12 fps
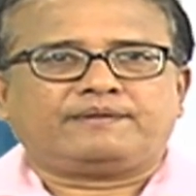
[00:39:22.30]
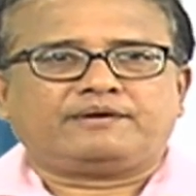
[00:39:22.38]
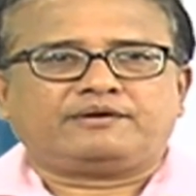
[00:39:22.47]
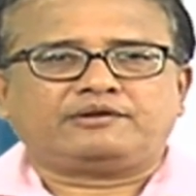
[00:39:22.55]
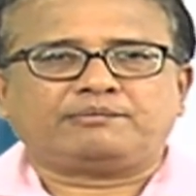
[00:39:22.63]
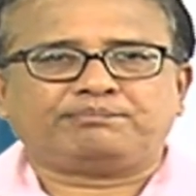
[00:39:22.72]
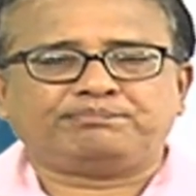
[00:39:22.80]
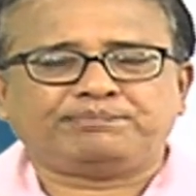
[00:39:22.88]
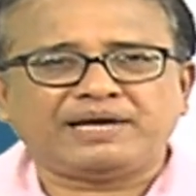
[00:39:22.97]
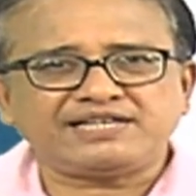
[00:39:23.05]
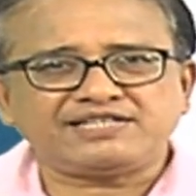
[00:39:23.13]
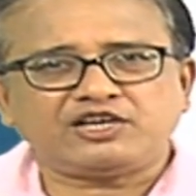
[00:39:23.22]
the
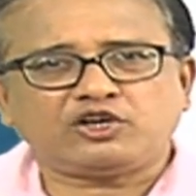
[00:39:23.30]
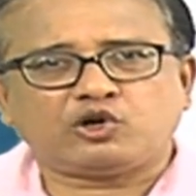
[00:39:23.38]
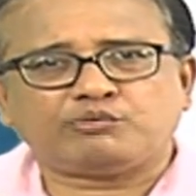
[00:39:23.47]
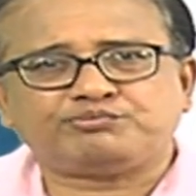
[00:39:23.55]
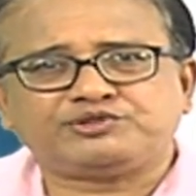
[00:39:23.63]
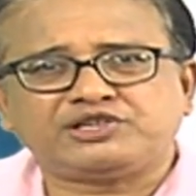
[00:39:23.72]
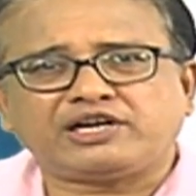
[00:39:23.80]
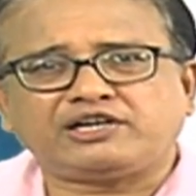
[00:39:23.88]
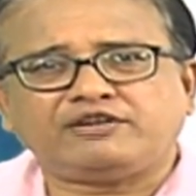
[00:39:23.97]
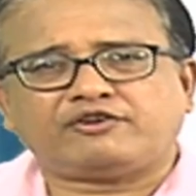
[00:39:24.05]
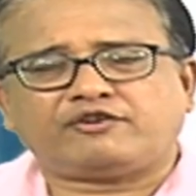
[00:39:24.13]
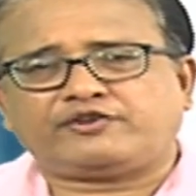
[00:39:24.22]
basic objective
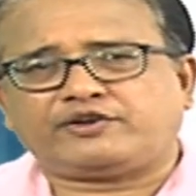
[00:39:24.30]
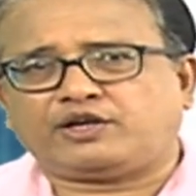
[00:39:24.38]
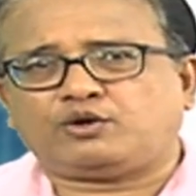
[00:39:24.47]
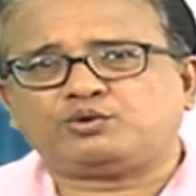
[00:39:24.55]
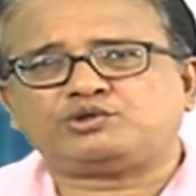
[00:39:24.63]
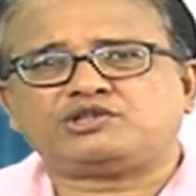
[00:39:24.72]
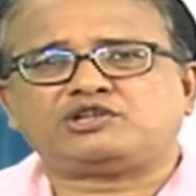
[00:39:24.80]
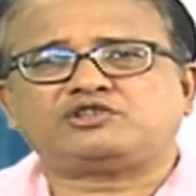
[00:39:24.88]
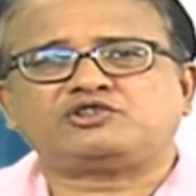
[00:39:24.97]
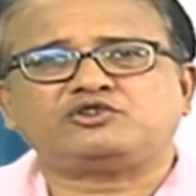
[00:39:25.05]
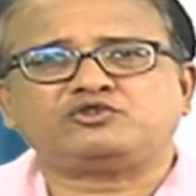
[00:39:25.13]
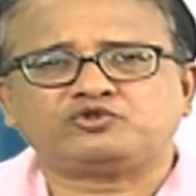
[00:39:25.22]
of a
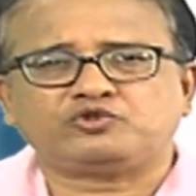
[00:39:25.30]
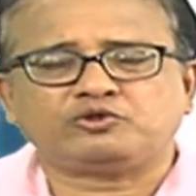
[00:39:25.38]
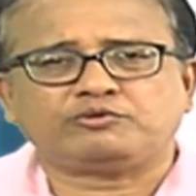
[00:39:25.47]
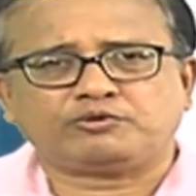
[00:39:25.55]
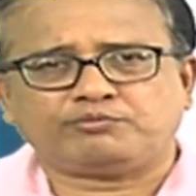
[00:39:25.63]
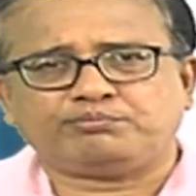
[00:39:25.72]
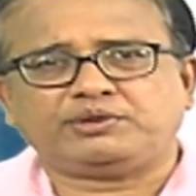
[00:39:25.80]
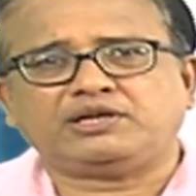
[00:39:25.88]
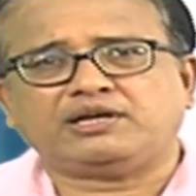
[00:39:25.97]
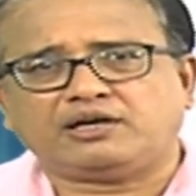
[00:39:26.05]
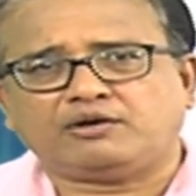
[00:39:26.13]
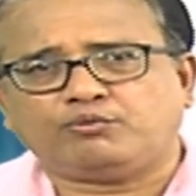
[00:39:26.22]
negotiation should be
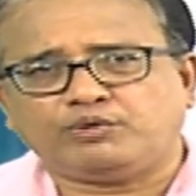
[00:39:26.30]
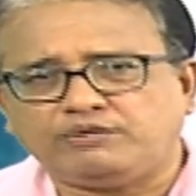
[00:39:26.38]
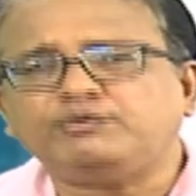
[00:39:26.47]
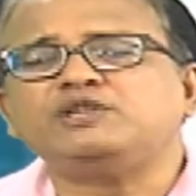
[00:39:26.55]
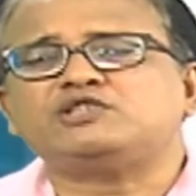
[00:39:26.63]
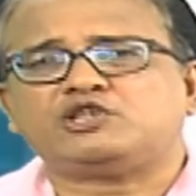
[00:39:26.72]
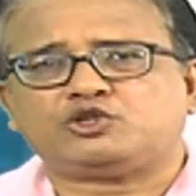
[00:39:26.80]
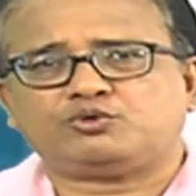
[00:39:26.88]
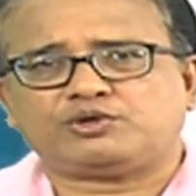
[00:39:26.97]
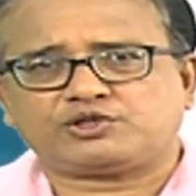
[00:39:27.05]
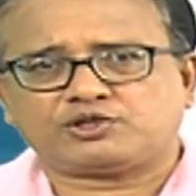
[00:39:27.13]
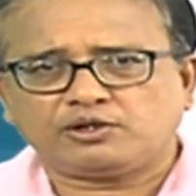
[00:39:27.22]
a win-win
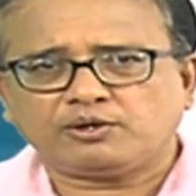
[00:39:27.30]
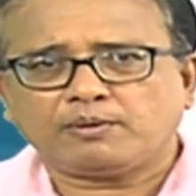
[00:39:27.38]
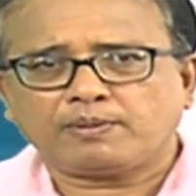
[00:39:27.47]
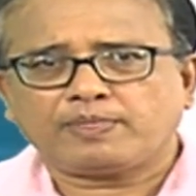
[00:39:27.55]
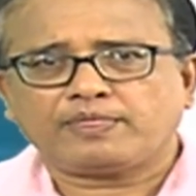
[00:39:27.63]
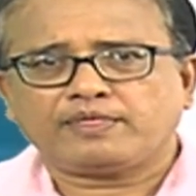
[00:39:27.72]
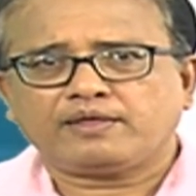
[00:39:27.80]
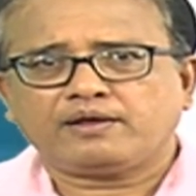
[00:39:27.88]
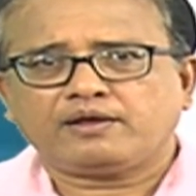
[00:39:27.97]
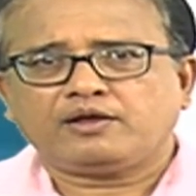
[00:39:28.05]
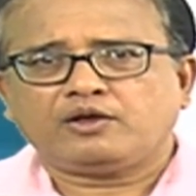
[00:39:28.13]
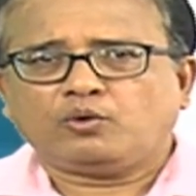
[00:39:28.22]
situation
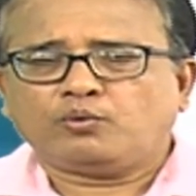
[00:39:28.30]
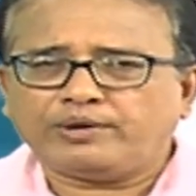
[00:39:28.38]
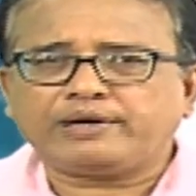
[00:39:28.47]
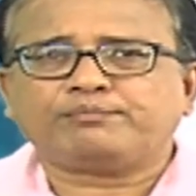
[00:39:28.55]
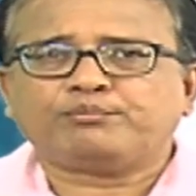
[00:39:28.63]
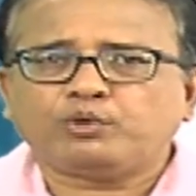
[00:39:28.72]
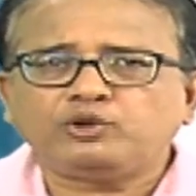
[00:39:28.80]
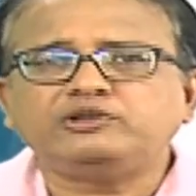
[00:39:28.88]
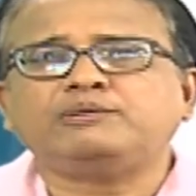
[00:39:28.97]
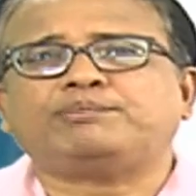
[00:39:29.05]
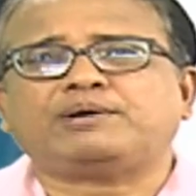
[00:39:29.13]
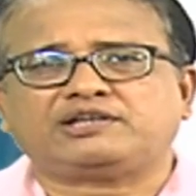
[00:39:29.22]
where both the
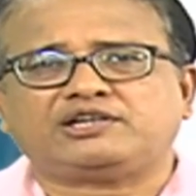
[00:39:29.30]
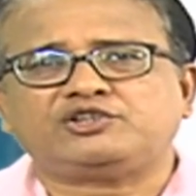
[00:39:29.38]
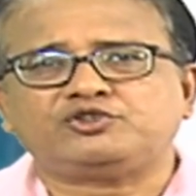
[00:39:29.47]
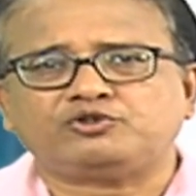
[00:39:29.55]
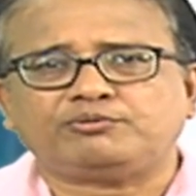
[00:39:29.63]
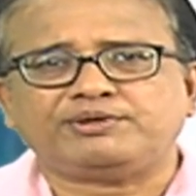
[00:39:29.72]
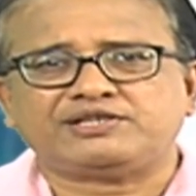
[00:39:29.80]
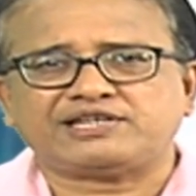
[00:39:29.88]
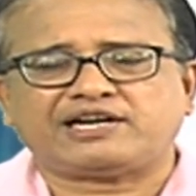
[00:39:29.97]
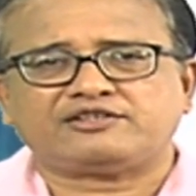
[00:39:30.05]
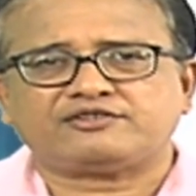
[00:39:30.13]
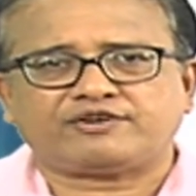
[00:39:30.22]
parties should be
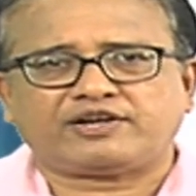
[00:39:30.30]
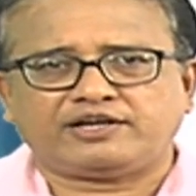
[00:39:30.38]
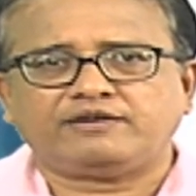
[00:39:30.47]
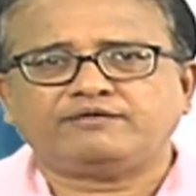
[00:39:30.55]
satisfied.